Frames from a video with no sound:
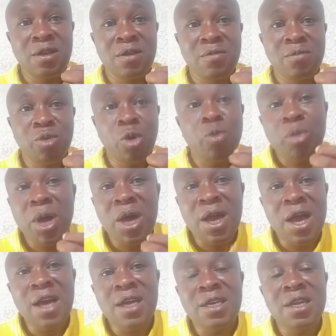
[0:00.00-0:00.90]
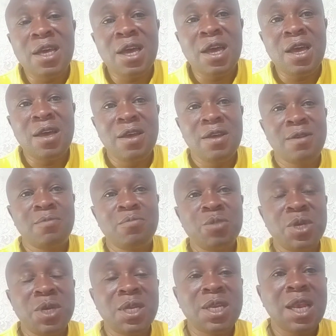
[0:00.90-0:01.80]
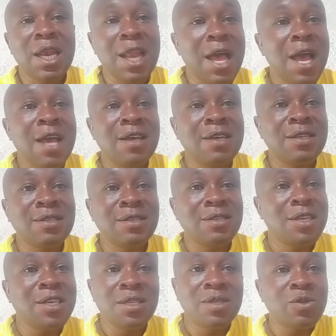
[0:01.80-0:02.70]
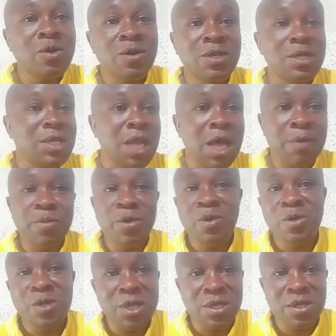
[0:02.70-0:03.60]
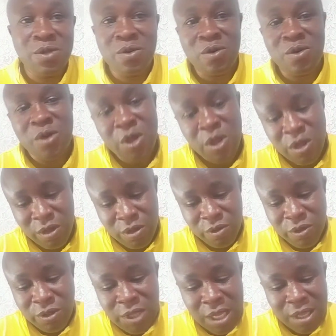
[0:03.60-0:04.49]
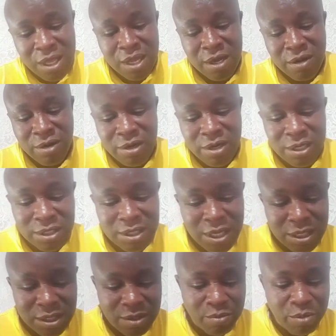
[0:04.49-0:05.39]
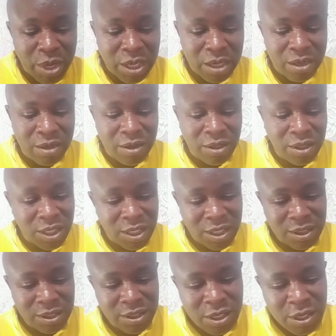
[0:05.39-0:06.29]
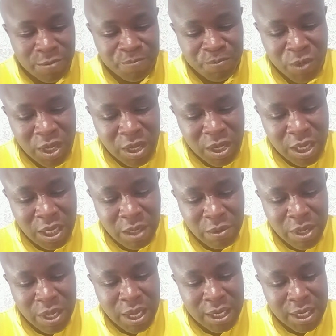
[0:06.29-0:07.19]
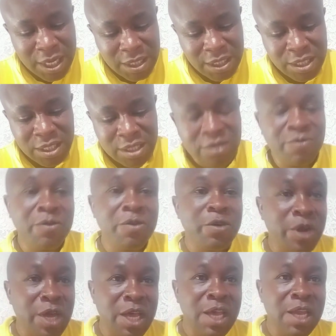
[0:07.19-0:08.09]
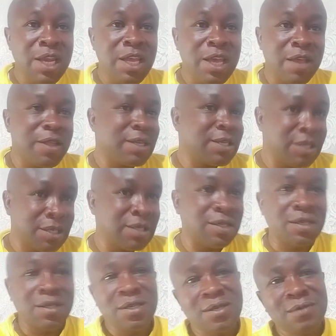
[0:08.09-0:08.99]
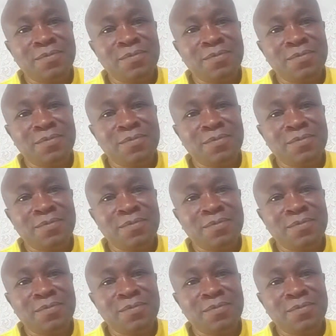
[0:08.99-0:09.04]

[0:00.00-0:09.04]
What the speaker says: propaganda, be it lies, insults, and abuses, those are the ingredients that make the race. Anyway, a candidate for any other seat,